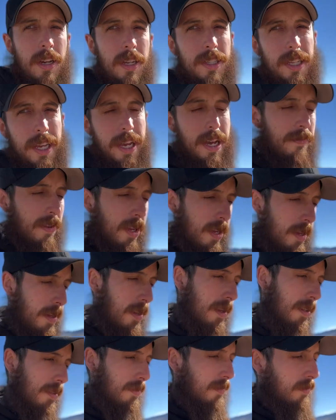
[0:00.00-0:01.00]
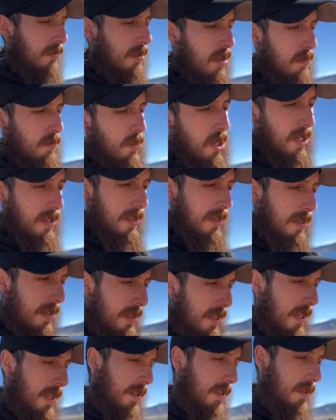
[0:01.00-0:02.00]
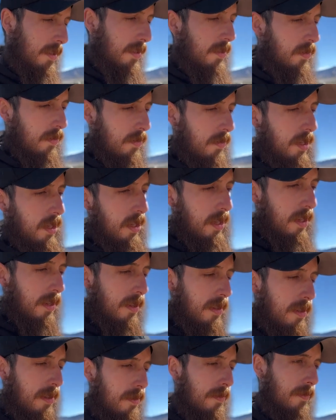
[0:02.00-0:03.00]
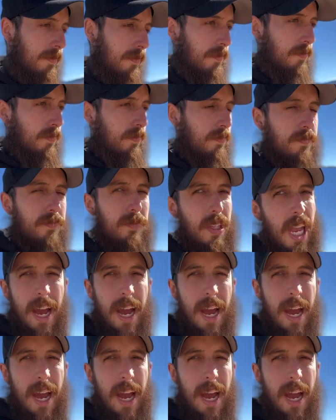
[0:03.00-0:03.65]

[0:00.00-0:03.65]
So they have a, uh, a bus that takes you to the uh,